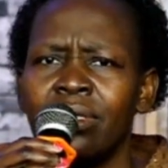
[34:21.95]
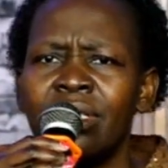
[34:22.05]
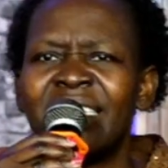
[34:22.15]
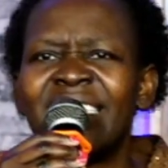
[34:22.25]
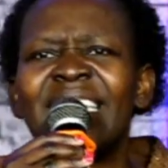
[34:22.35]

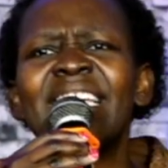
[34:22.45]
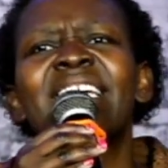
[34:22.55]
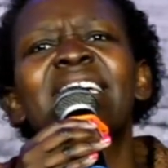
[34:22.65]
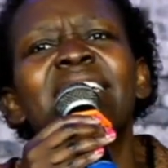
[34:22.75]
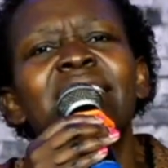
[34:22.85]

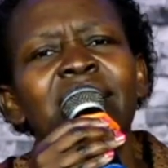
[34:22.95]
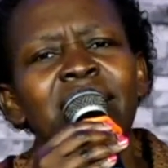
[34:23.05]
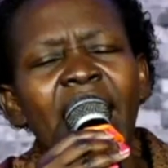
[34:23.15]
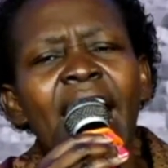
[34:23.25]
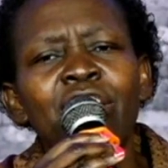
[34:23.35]
Seek
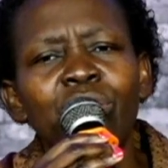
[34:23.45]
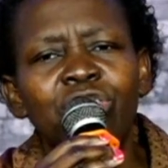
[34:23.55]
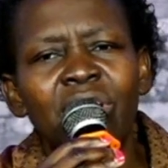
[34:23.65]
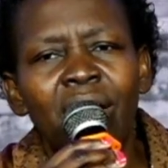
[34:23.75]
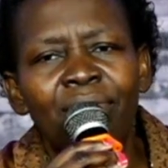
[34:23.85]
and you
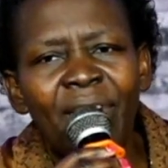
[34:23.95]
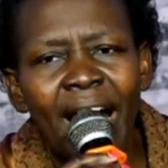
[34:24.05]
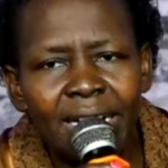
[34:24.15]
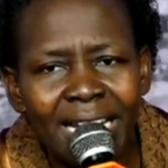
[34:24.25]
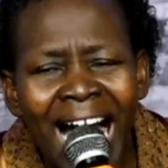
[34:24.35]
shall find.